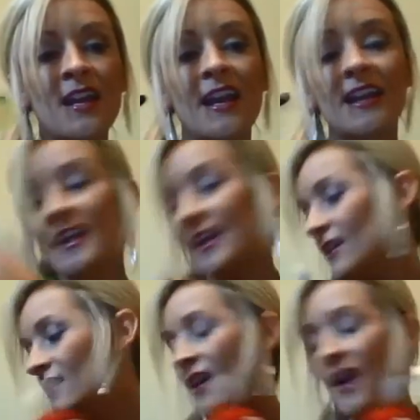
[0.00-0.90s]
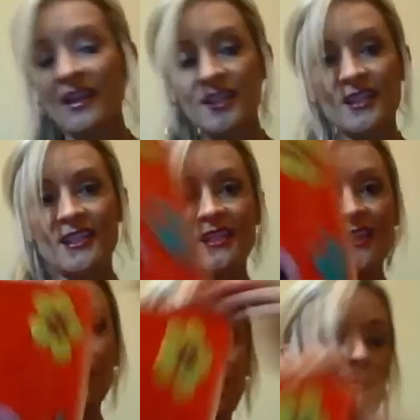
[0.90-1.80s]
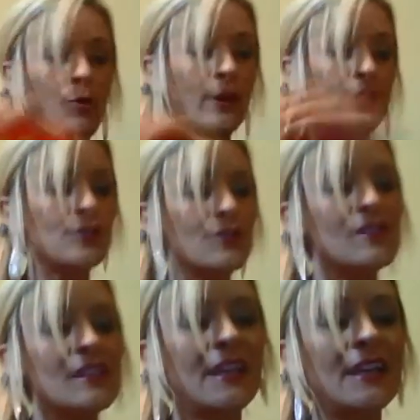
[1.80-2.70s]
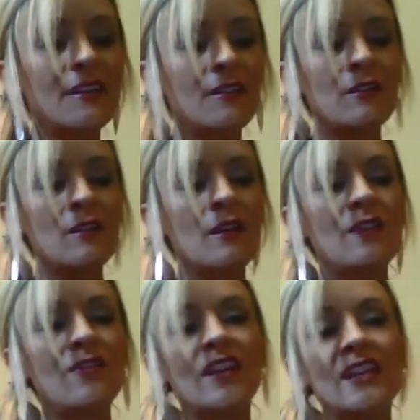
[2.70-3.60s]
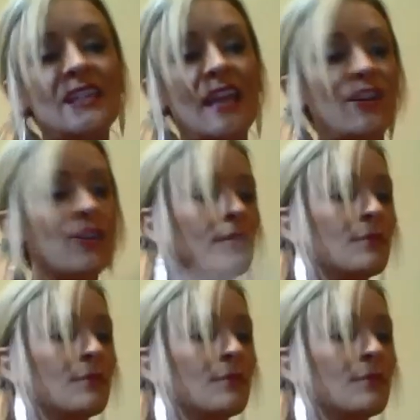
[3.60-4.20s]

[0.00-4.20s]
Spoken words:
And again, I just stick my pointers in the container,